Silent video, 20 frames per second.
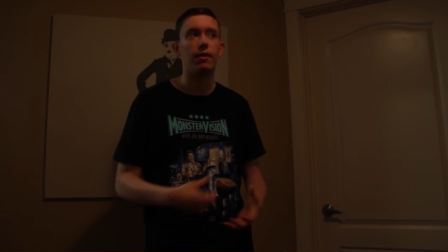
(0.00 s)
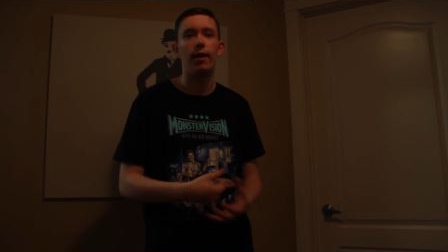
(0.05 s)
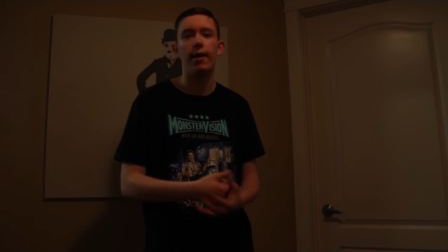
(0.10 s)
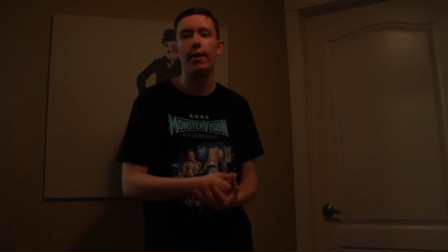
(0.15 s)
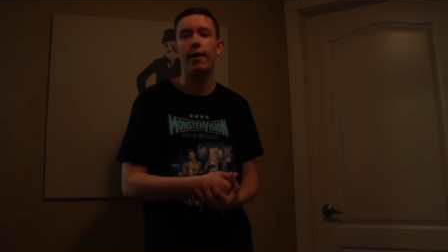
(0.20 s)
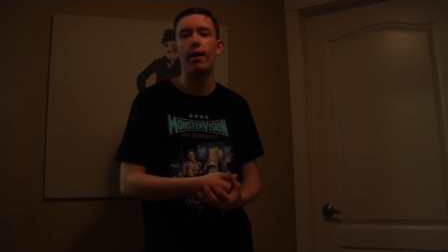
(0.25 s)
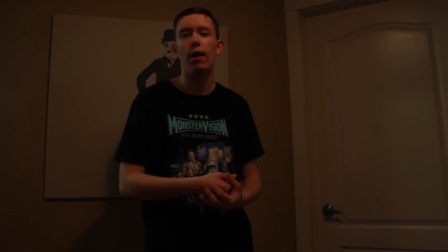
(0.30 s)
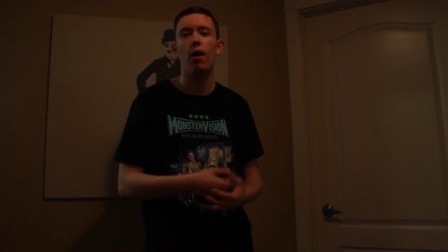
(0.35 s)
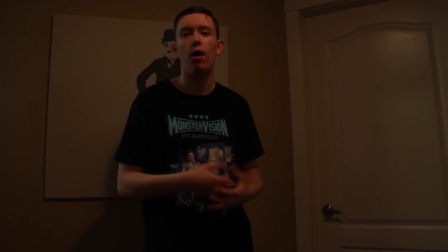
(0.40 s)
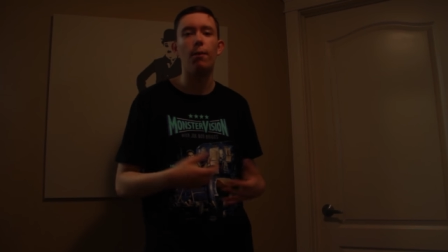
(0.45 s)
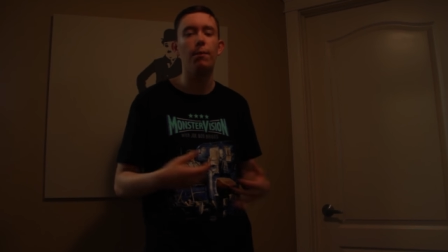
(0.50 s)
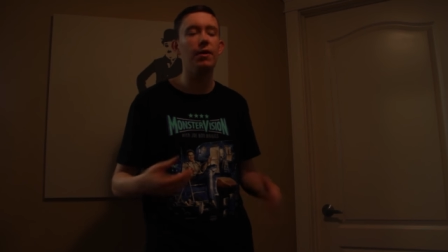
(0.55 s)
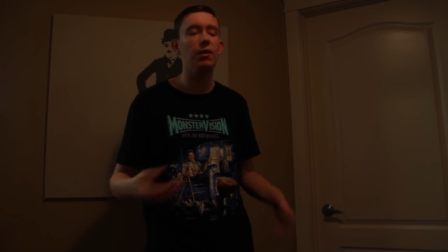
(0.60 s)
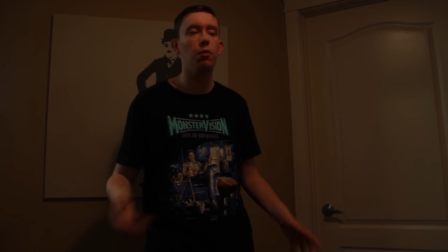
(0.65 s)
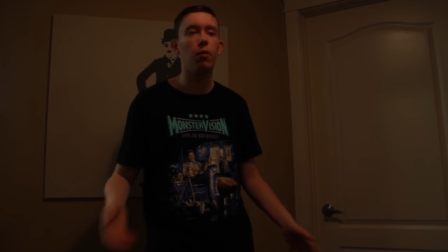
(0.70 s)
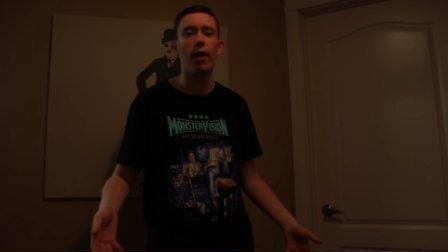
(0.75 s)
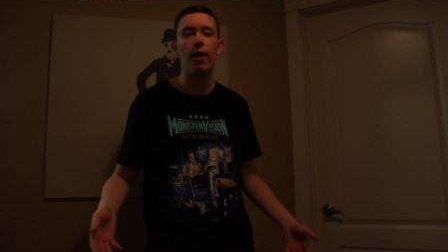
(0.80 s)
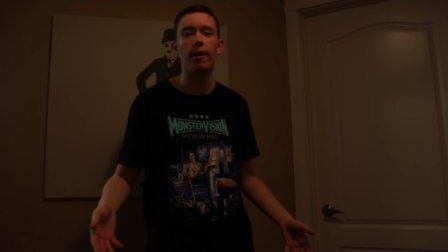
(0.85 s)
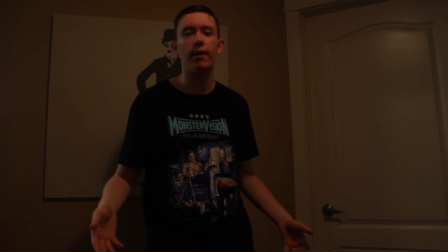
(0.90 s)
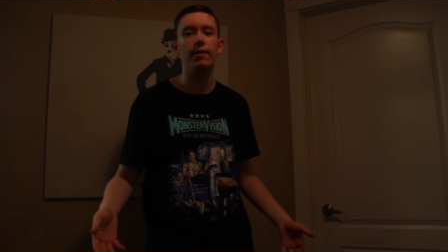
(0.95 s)
Like, I'll be
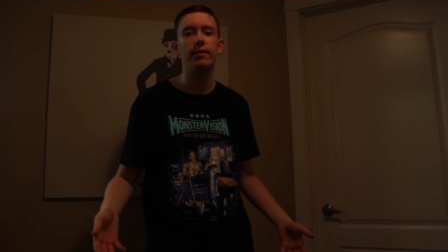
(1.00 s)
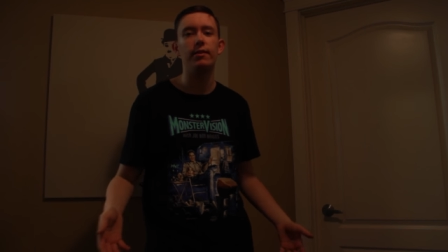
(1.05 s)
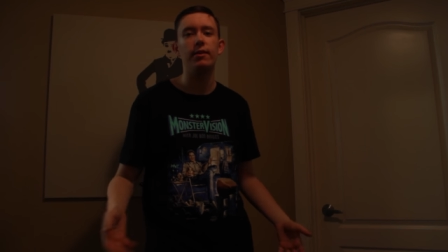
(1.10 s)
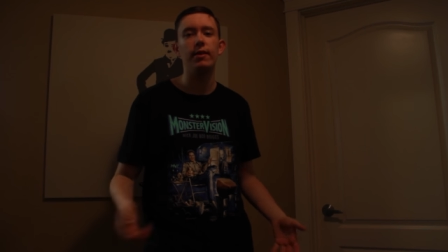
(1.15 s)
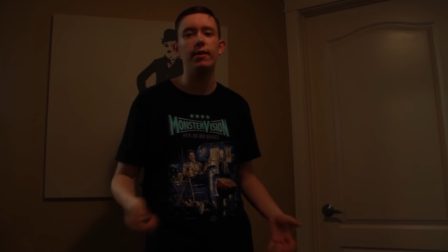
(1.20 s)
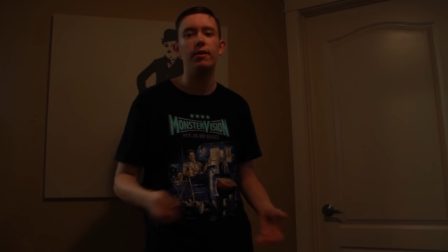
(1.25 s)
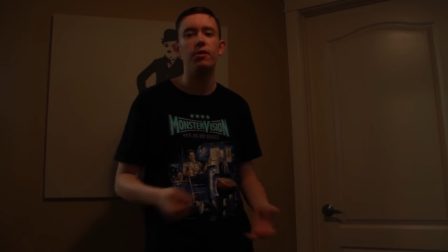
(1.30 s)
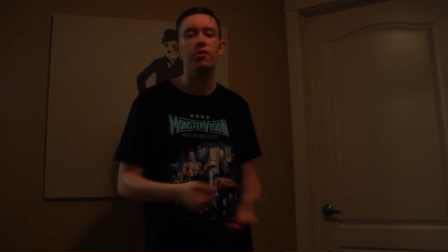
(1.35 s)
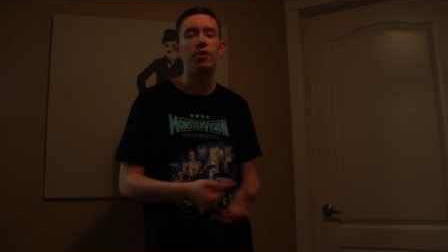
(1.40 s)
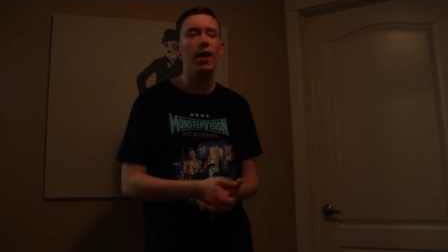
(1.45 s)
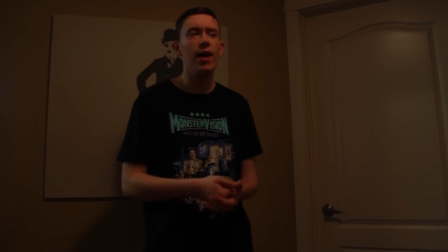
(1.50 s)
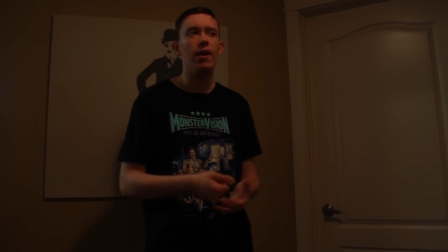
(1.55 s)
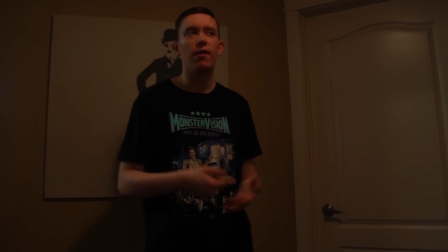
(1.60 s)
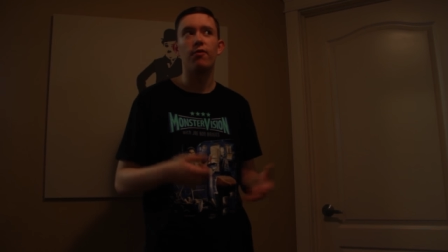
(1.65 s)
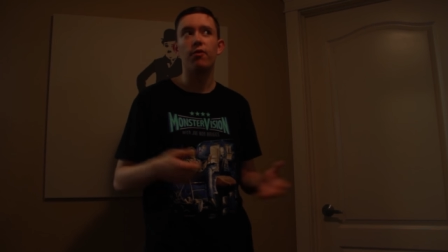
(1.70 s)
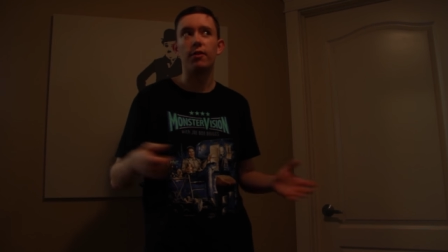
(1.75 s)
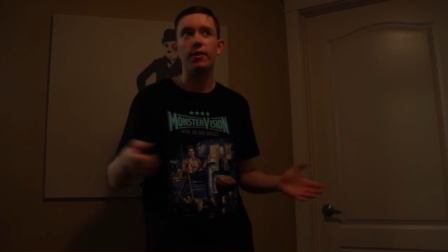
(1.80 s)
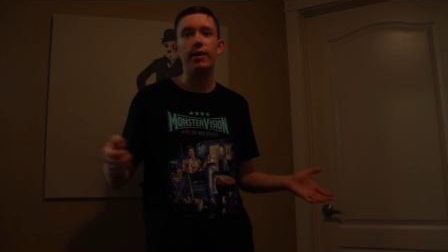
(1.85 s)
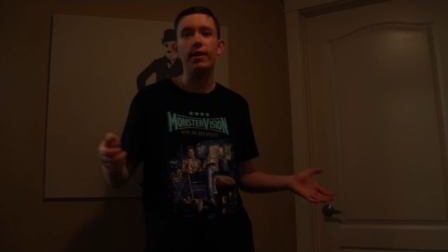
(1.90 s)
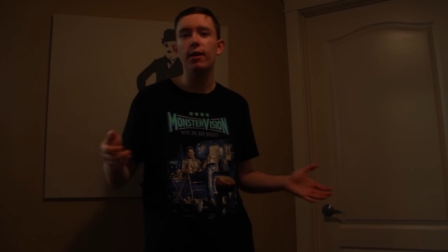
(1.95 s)
wearing these
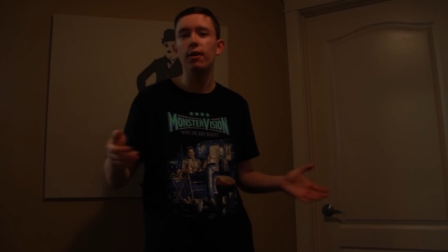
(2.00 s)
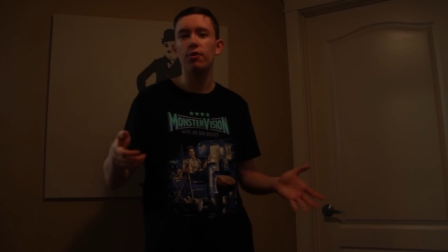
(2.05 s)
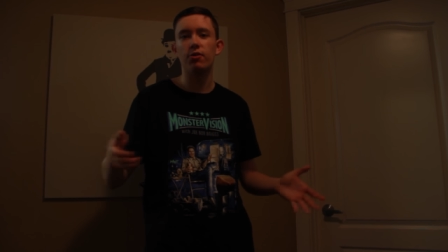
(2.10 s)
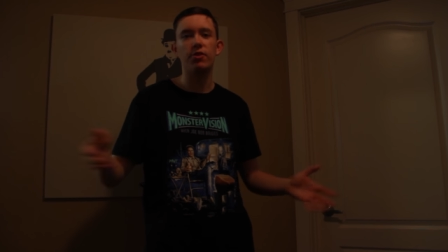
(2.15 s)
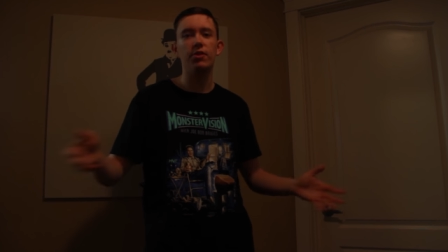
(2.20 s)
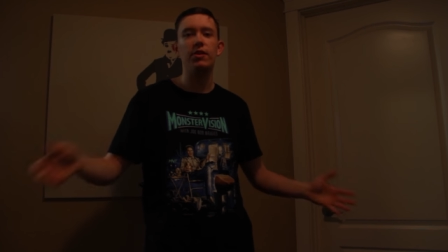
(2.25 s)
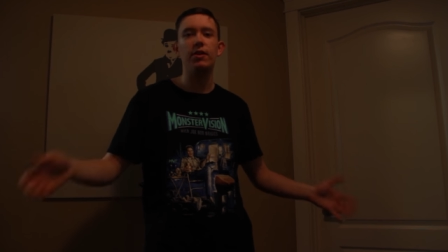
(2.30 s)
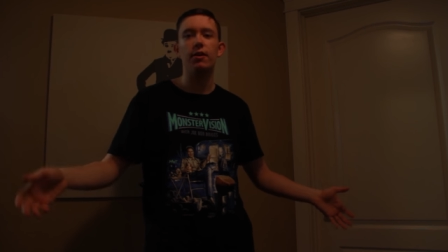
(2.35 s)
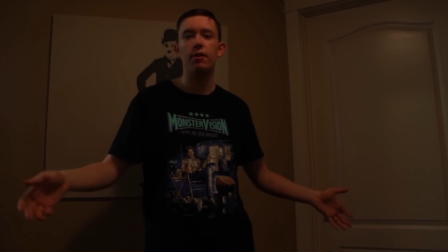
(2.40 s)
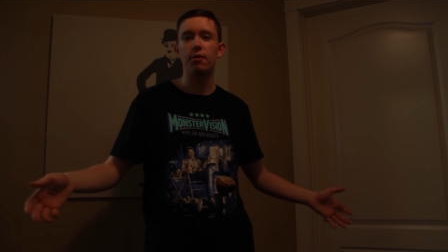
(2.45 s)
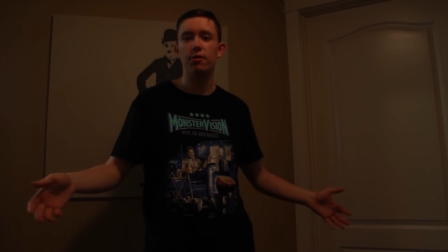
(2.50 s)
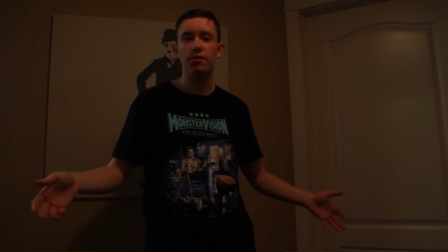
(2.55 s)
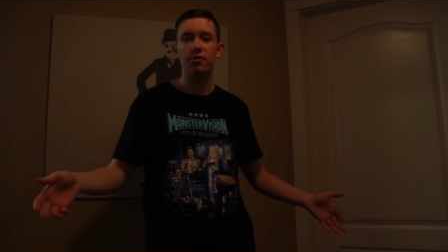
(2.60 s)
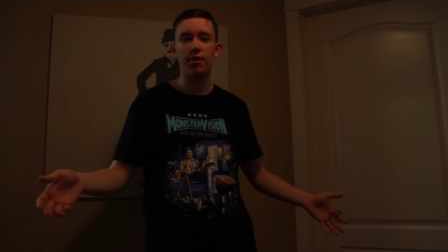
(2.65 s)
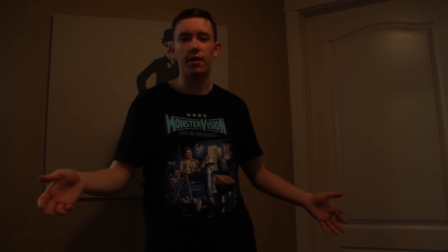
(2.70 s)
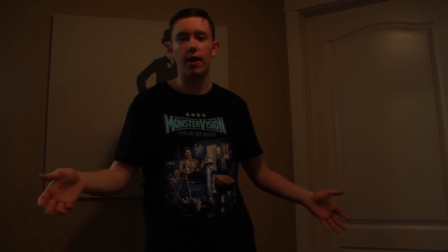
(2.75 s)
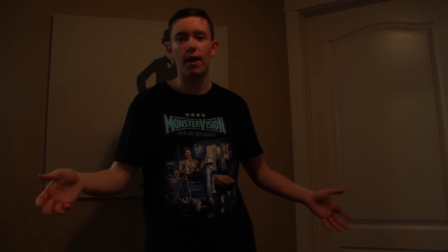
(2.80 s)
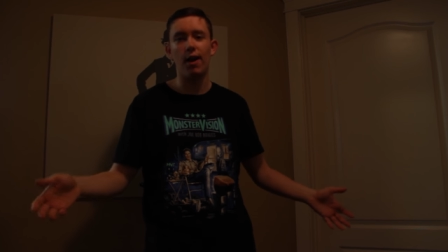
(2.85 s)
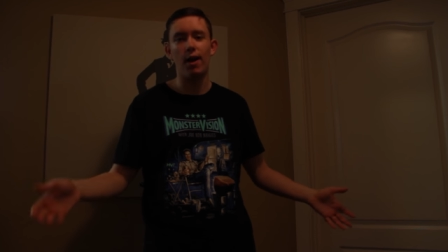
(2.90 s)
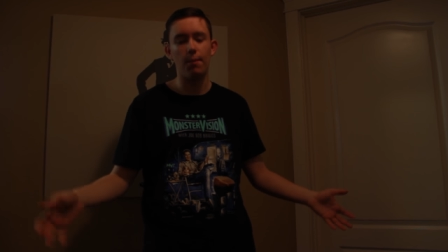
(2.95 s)
for years and years
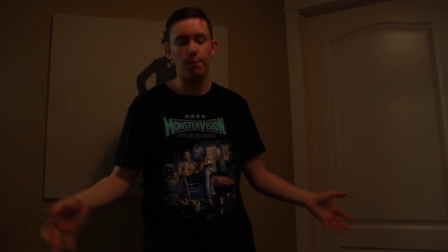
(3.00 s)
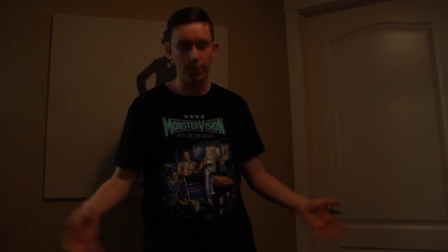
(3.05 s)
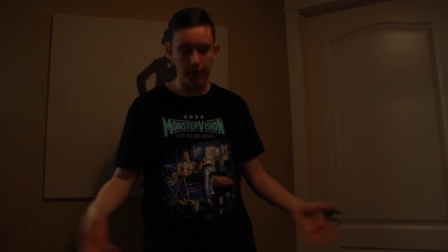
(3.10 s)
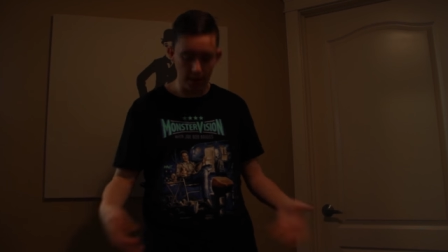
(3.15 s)
to come